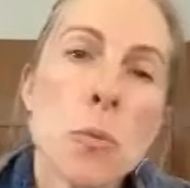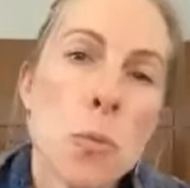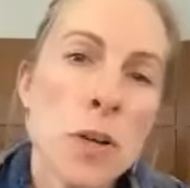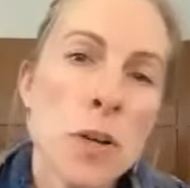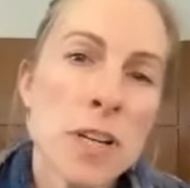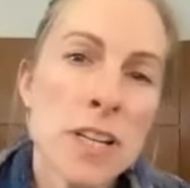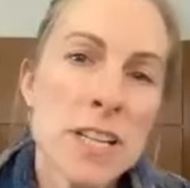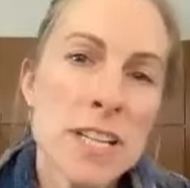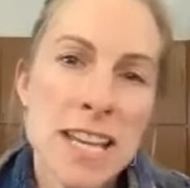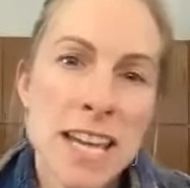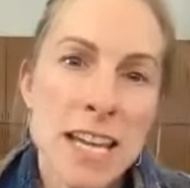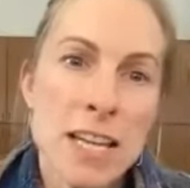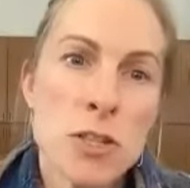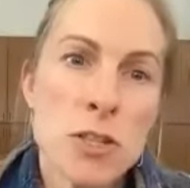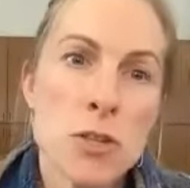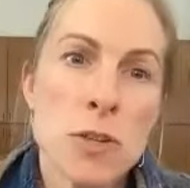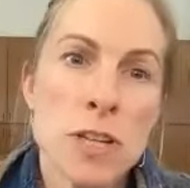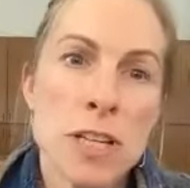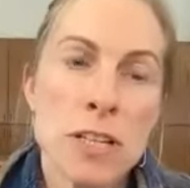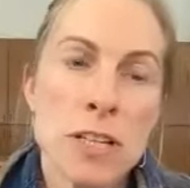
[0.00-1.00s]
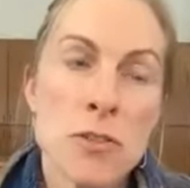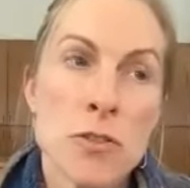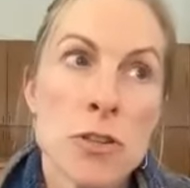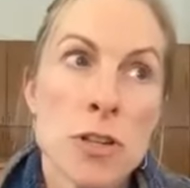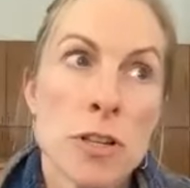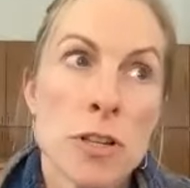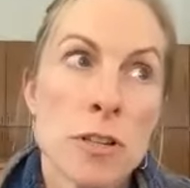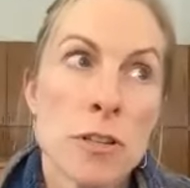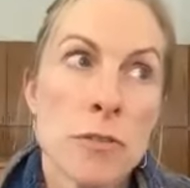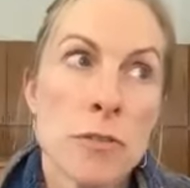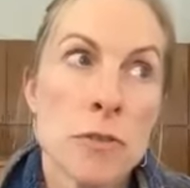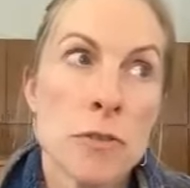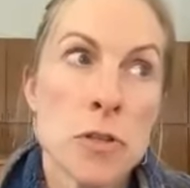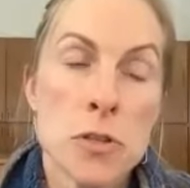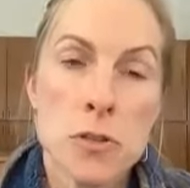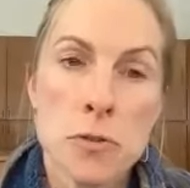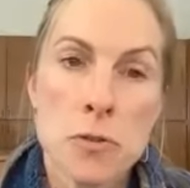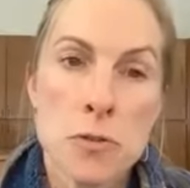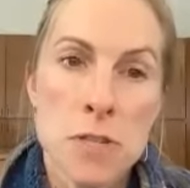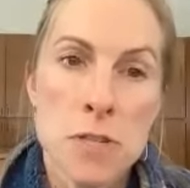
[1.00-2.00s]
what is the age range of the
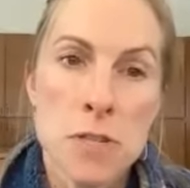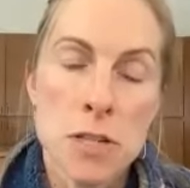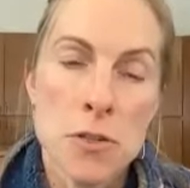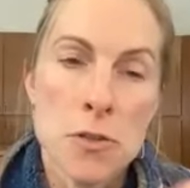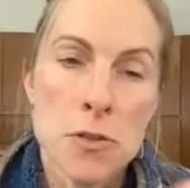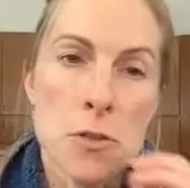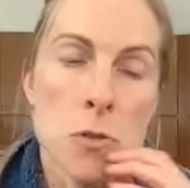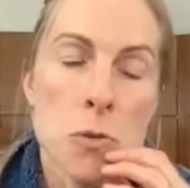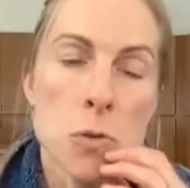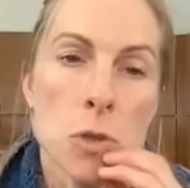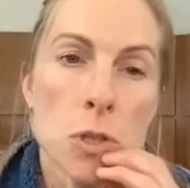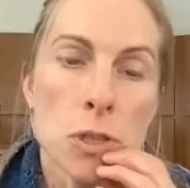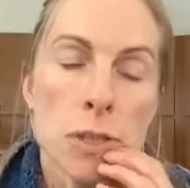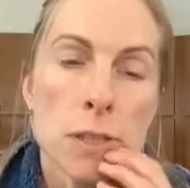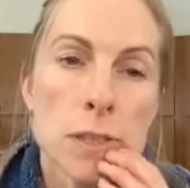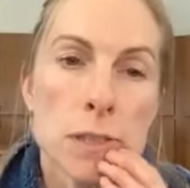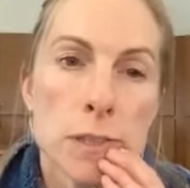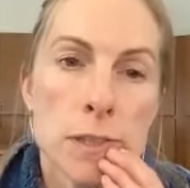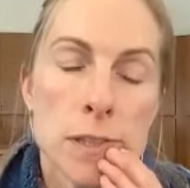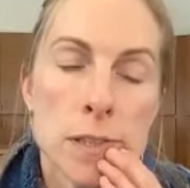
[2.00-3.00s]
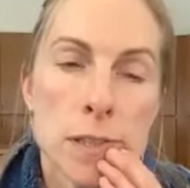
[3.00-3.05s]
students at your school?